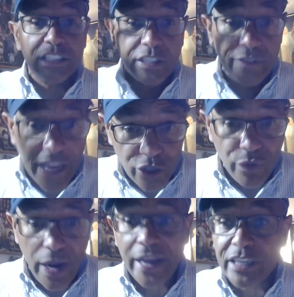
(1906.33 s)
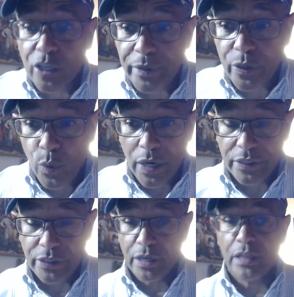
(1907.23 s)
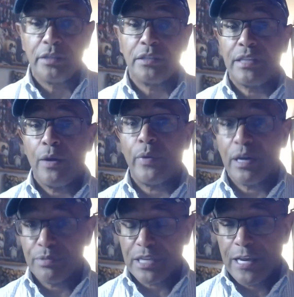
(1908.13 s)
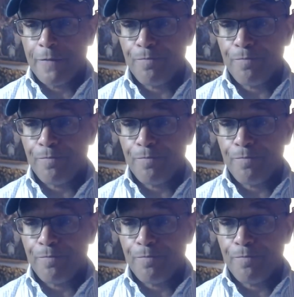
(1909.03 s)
And if they trade, it'll be one. Y'all understand what I'm saying?